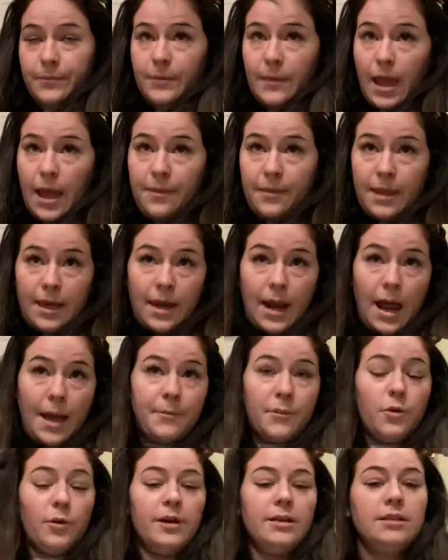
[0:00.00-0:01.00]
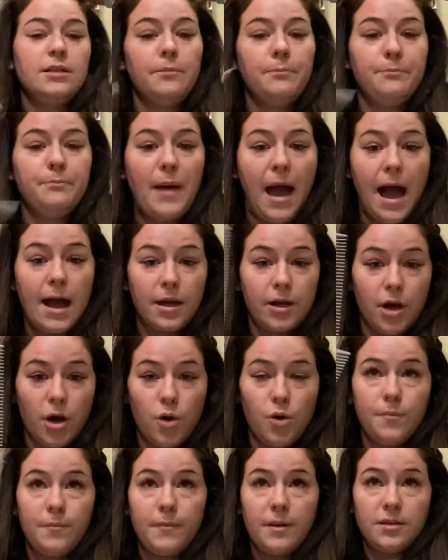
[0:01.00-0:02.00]
And then I'm going to back
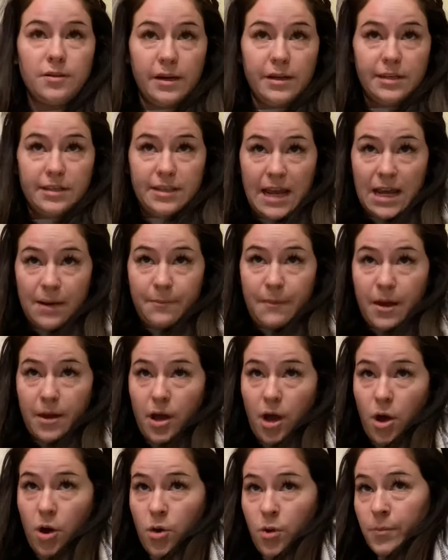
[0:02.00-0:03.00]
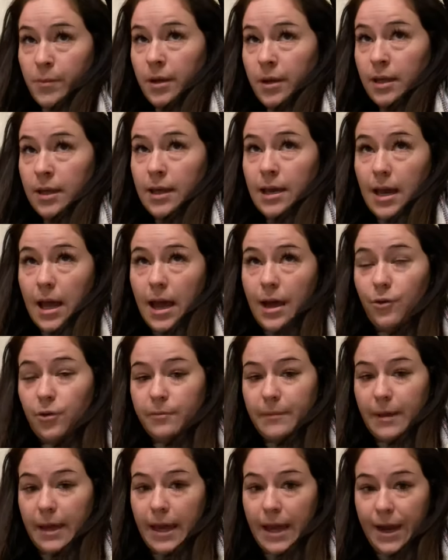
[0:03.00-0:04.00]
comb. So I just take my comb, I hold
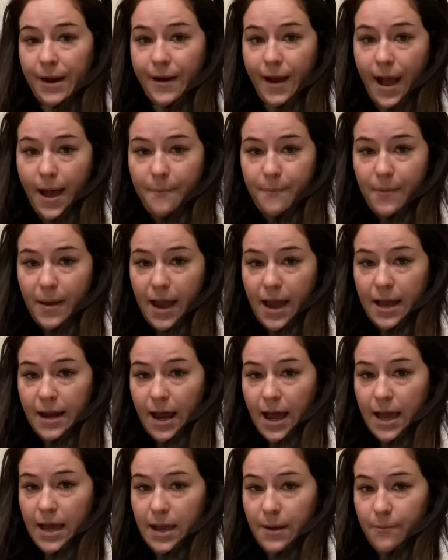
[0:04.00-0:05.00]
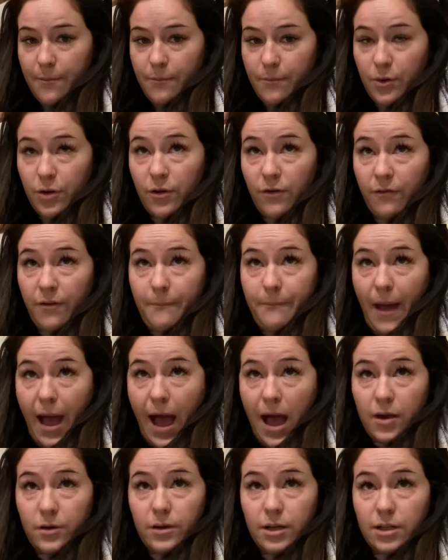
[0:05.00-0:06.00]
my hair up, and I move
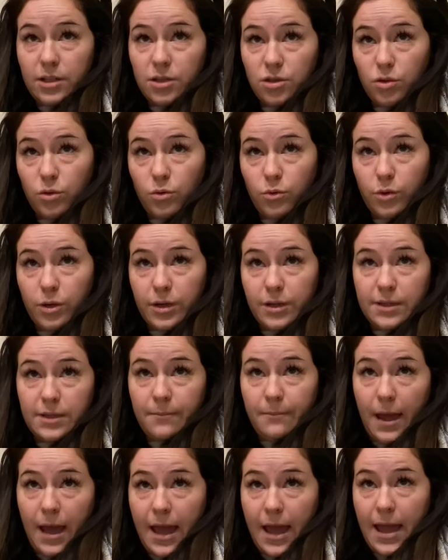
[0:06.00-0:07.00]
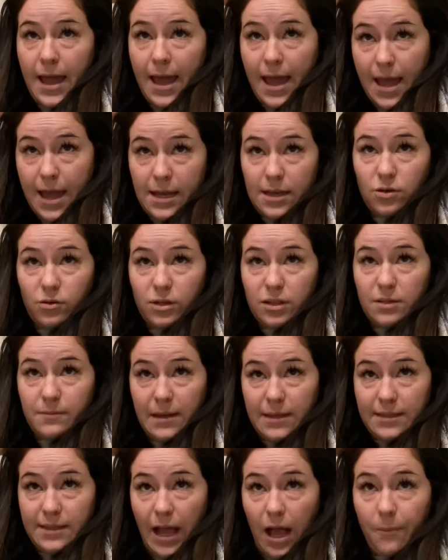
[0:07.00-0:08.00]
backwards towards my head, towards my
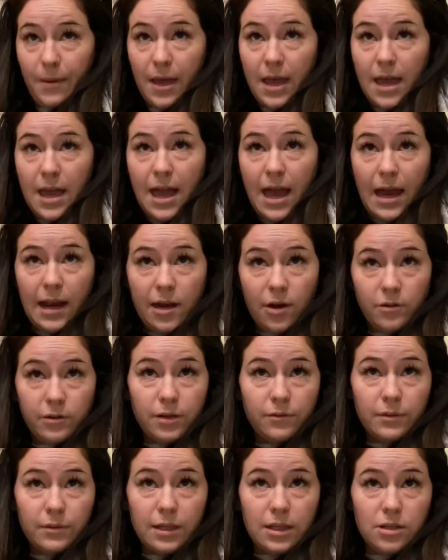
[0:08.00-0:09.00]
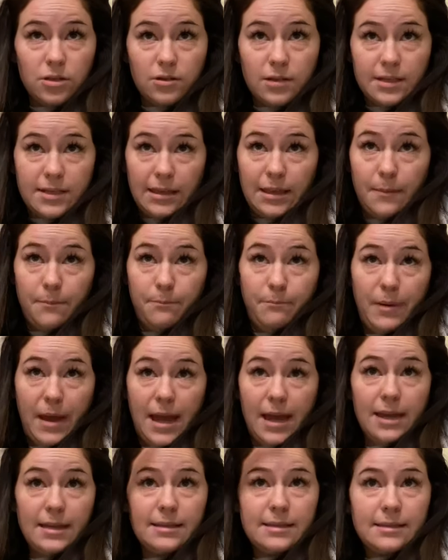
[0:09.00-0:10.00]
scalp. And I only really do this at the
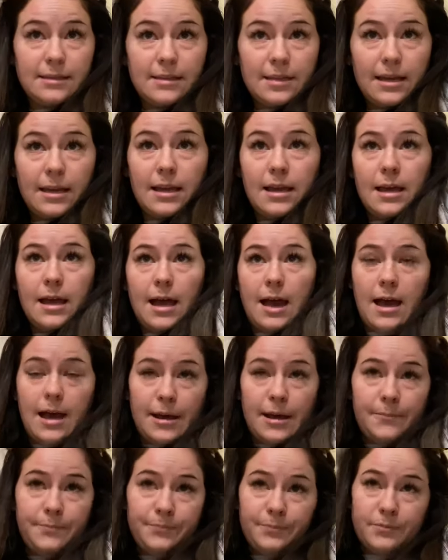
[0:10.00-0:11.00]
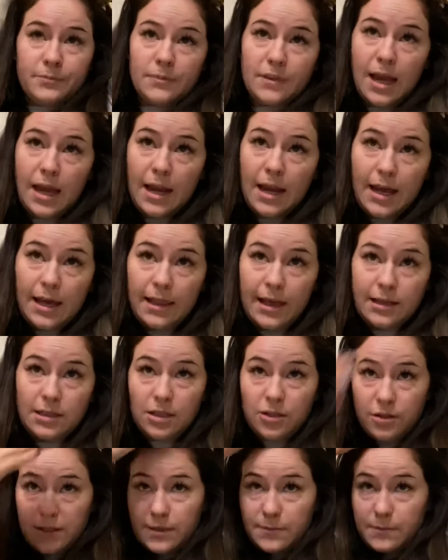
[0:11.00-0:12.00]
base. And I like to
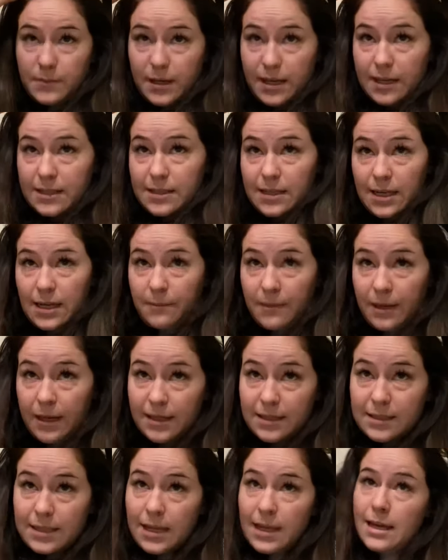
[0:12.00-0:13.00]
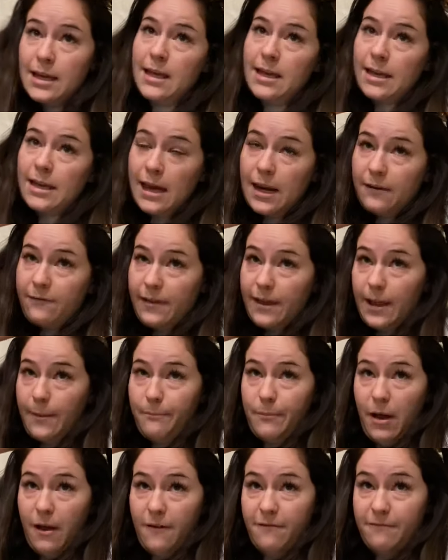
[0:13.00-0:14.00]
do this because then it makes kind of like a
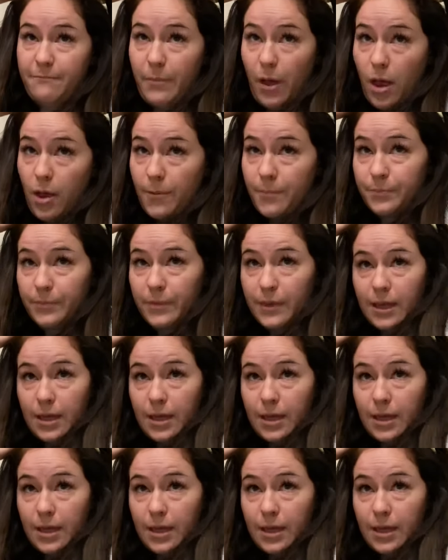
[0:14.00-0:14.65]
puff ball.